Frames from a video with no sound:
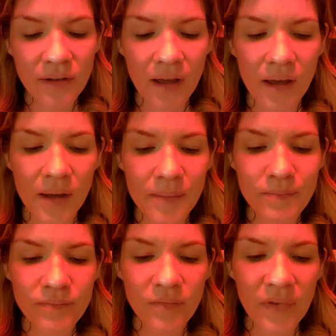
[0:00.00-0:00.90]

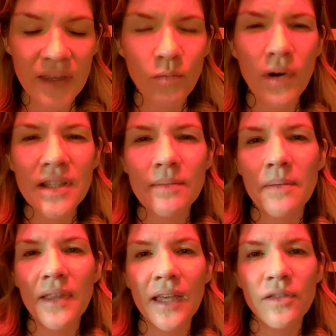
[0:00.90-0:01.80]
I think one's
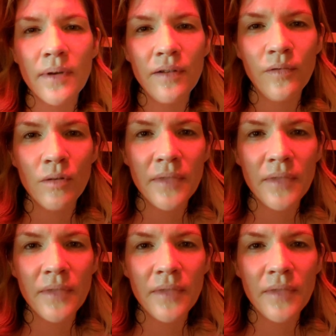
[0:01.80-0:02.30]
maybe like 3 to 4